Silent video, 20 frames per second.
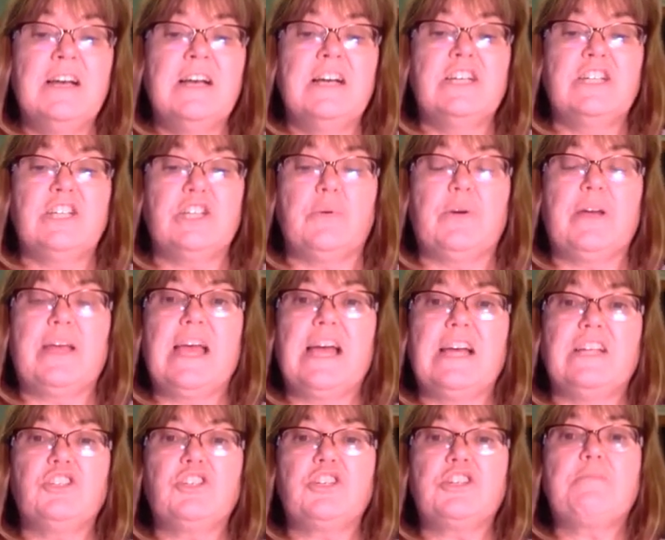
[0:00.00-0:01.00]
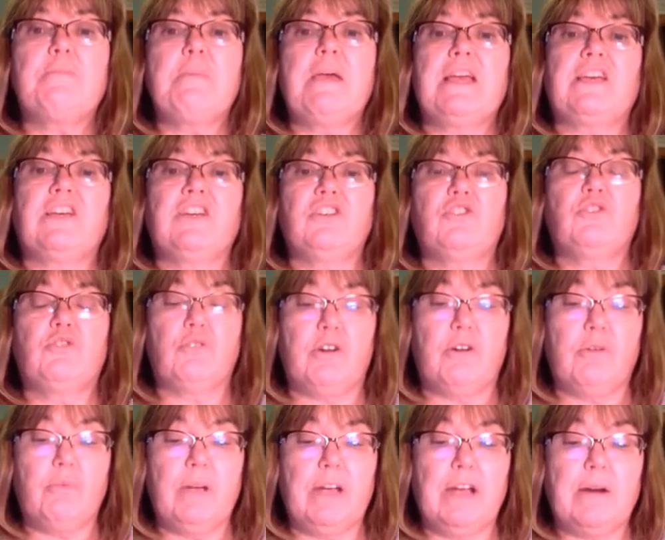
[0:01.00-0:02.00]
So again, just making sure
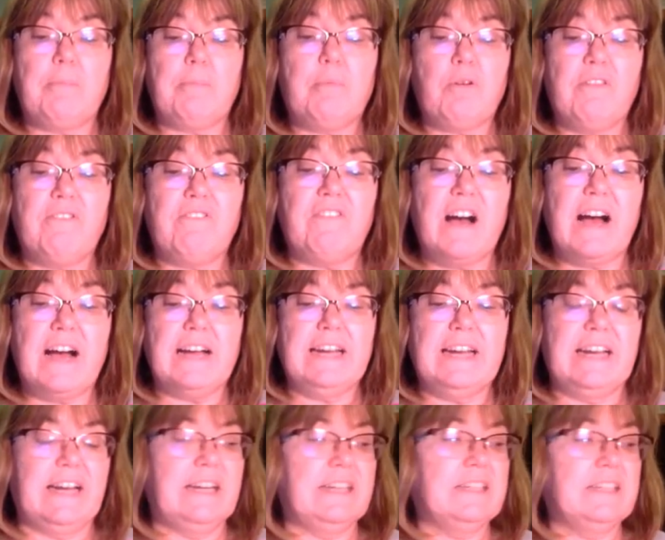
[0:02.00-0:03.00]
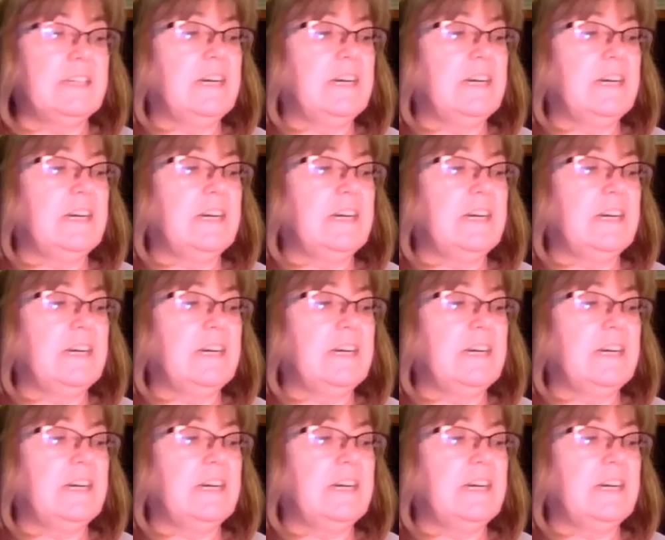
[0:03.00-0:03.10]
we are providing